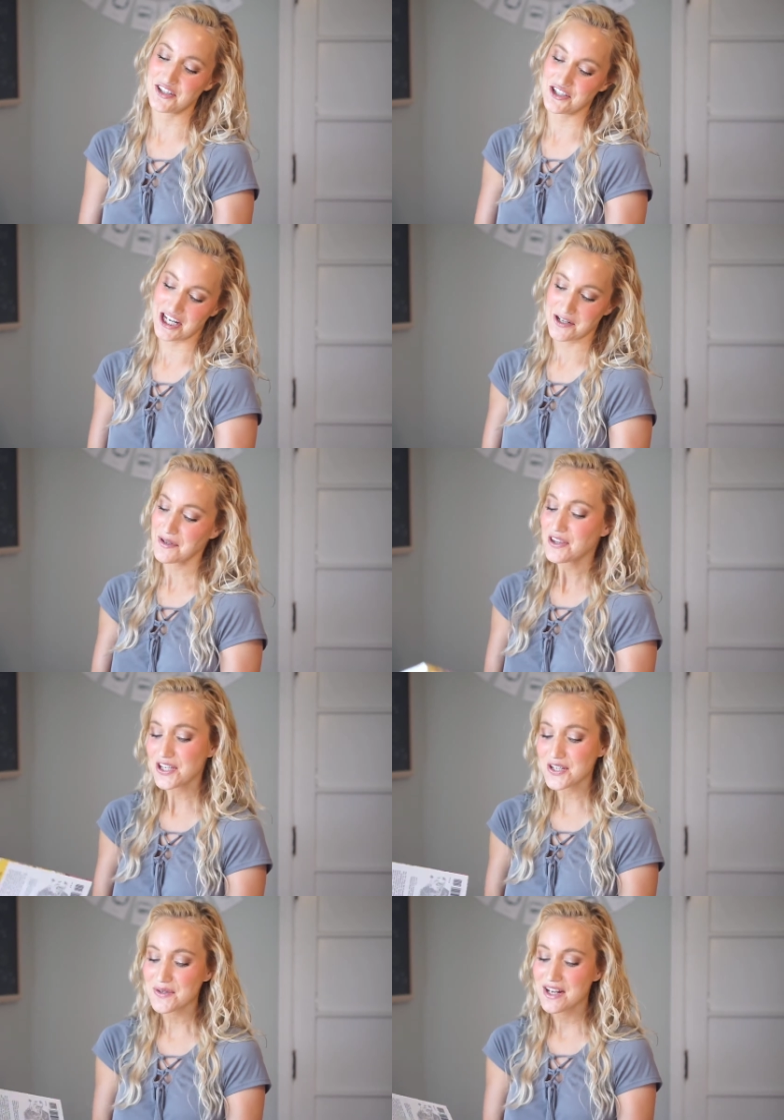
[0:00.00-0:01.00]
to share with
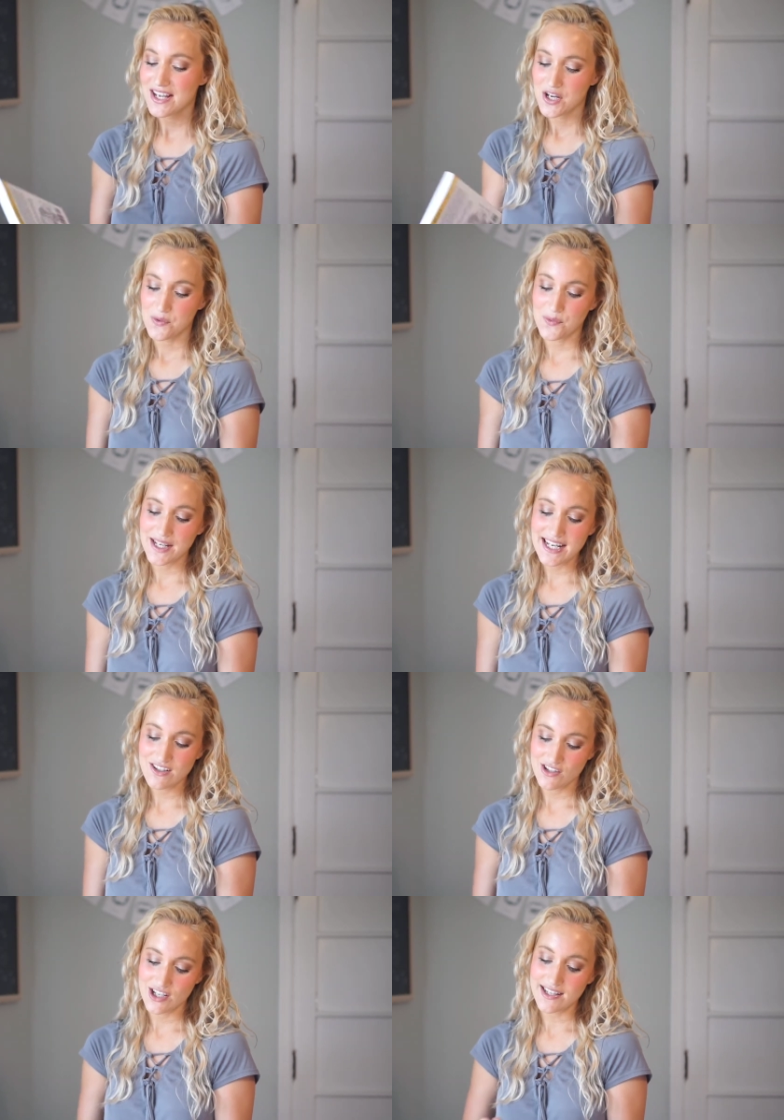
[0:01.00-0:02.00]
you,
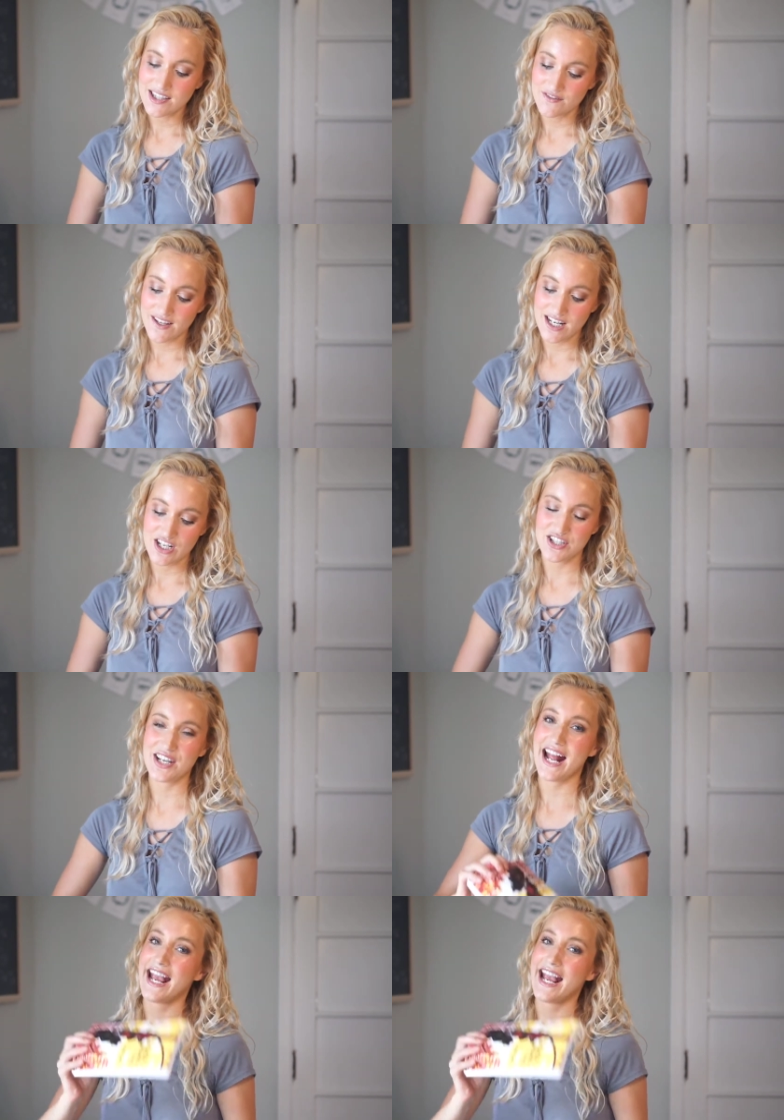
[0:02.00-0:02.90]
we just finished